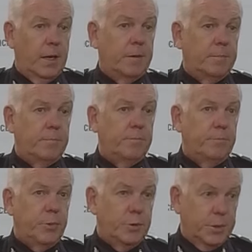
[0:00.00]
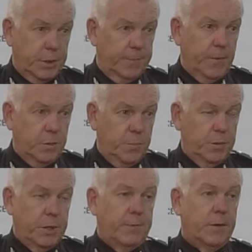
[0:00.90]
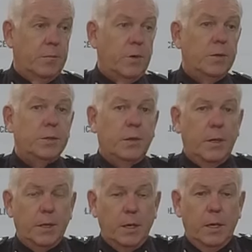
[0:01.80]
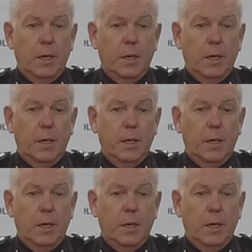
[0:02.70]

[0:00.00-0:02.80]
and producing a false positive at the roadside